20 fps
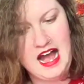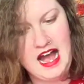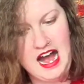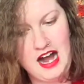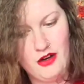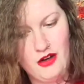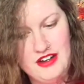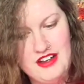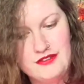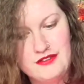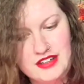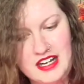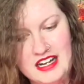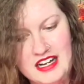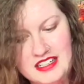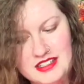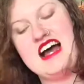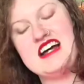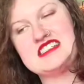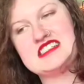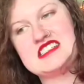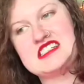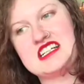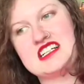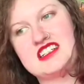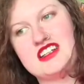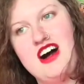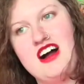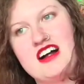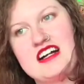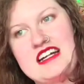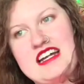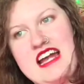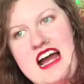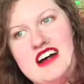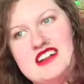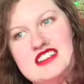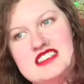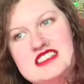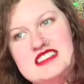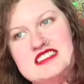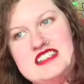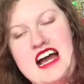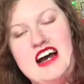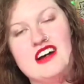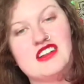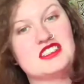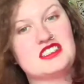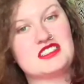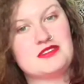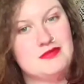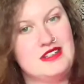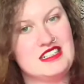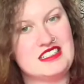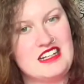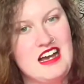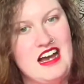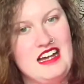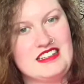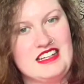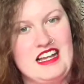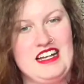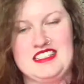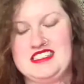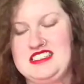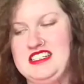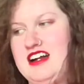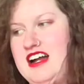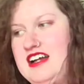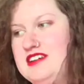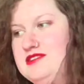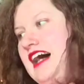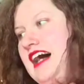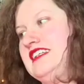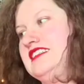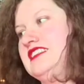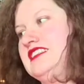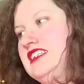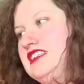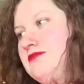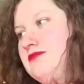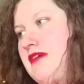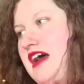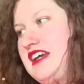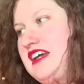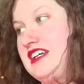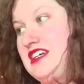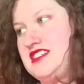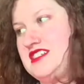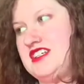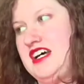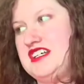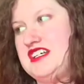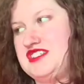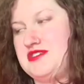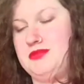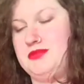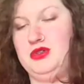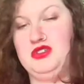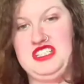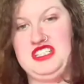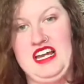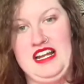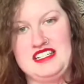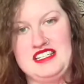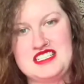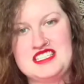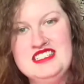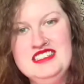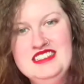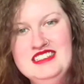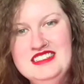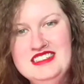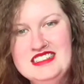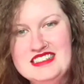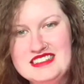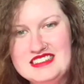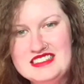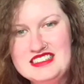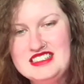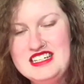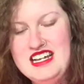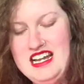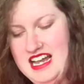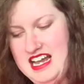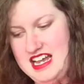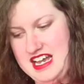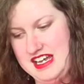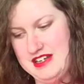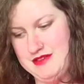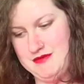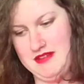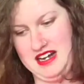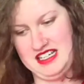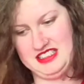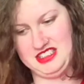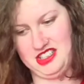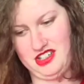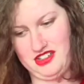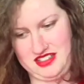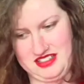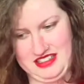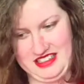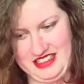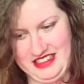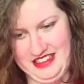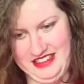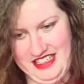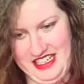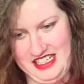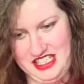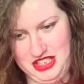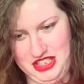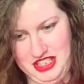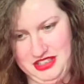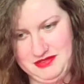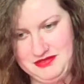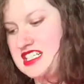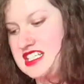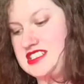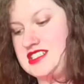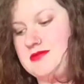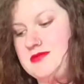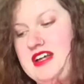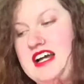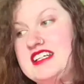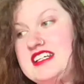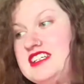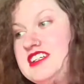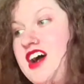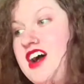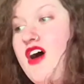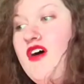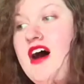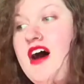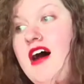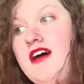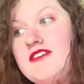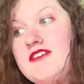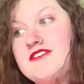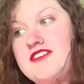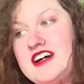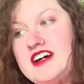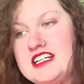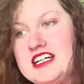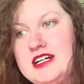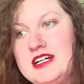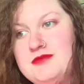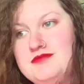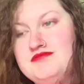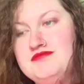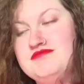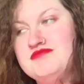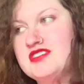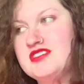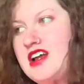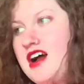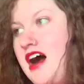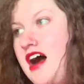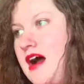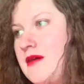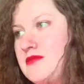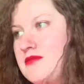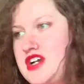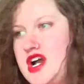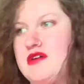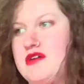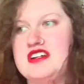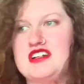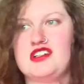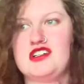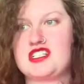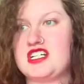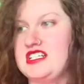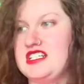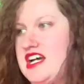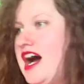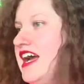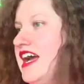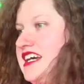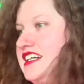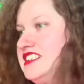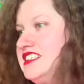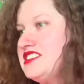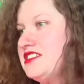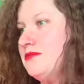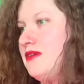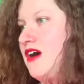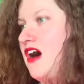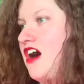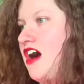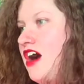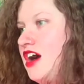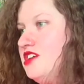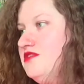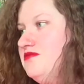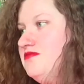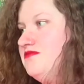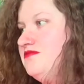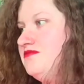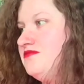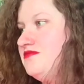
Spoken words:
However, as the clock counted down to midnight last night, I did make a sizable dent in my chocolate collection. Cause I'm like, you know what? Fuck it. I'm going on a diet tomorrow.